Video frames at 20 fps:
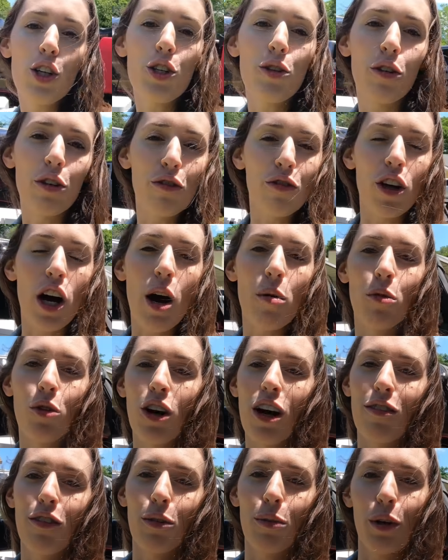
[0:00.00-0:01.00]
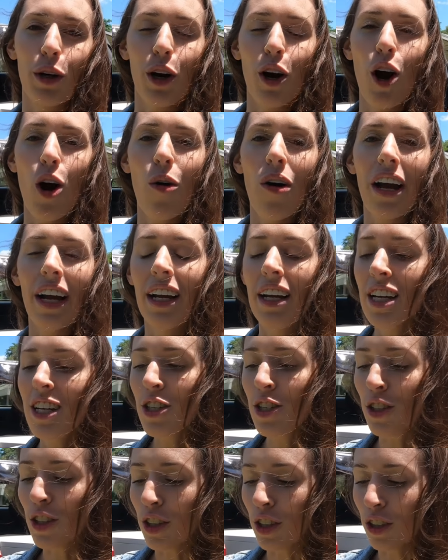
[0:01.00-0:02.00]
or to and from wherever we're going
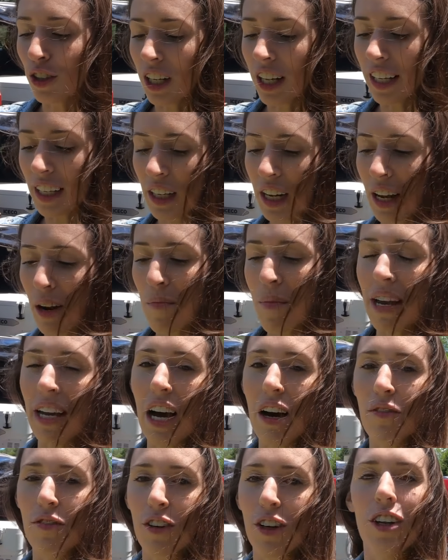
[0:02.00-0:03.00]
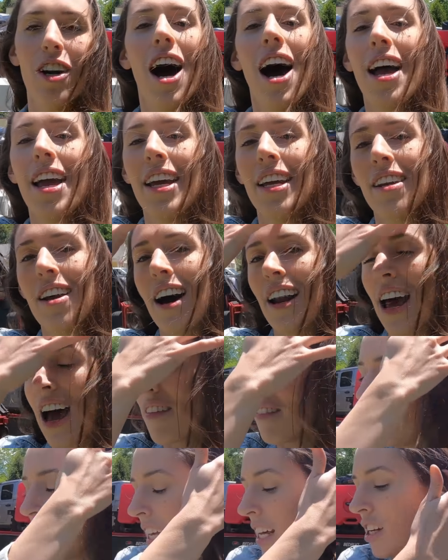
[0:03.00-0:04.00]
to like kind of make up for not it not
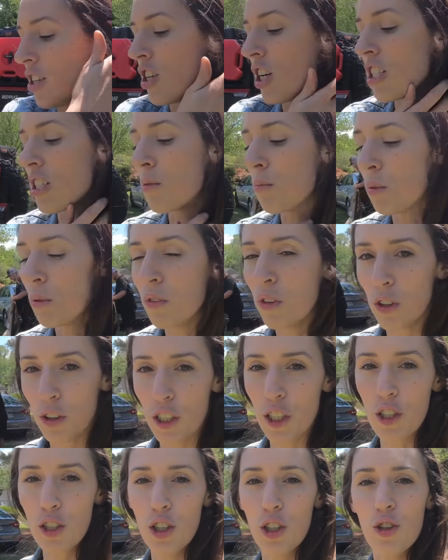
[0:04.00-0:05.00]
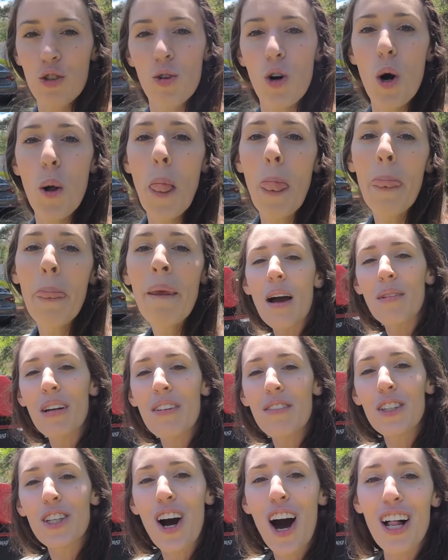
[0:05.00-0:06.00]
having that adjustable voltage control. I'm going to
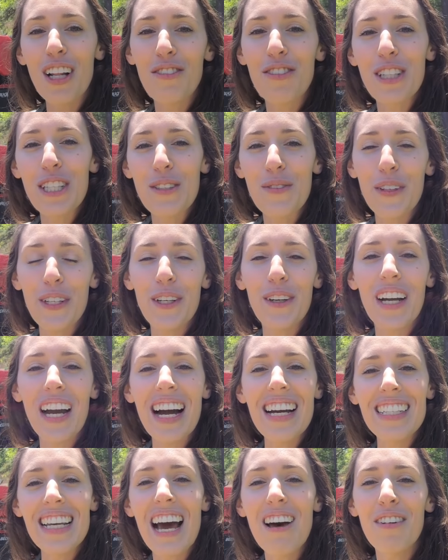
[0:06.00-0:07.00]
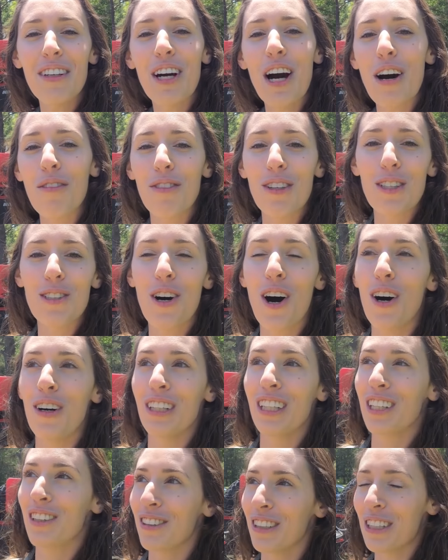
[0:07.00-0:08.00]
have to call it for this video, guys. I have a conference call
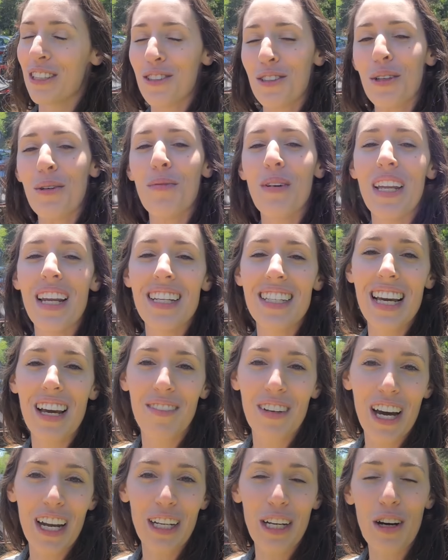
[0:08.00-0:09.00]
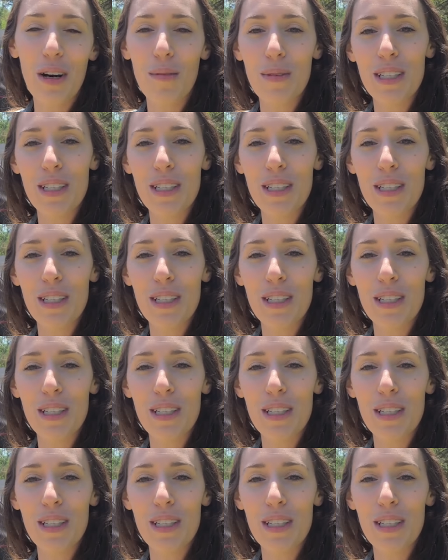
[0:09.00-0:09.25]
in literally two minutes. I've got to go